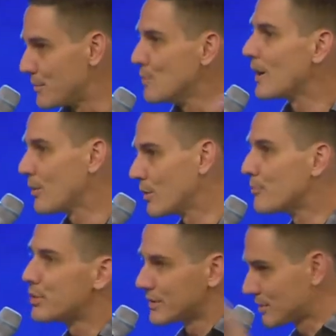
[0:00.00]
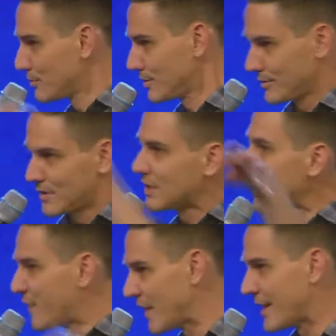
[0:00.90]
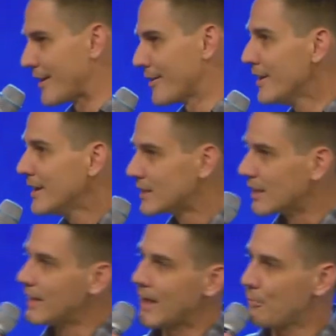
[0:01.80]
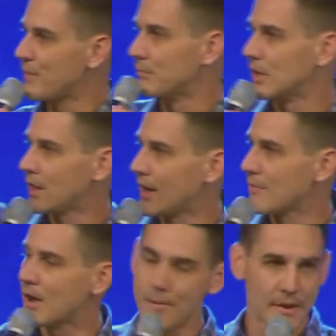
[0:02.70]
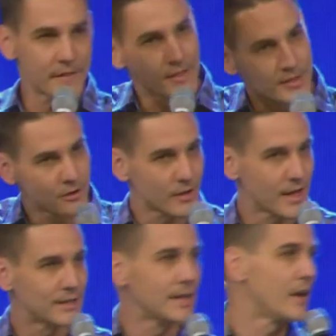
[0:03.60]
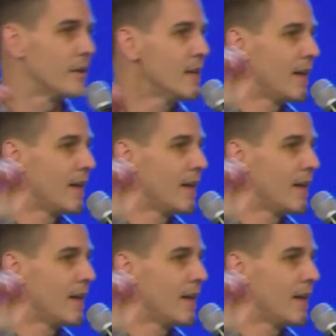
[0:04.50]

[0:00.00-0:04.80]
You might want to put some little stuff in there to help them to climb up, and then they'll hang down.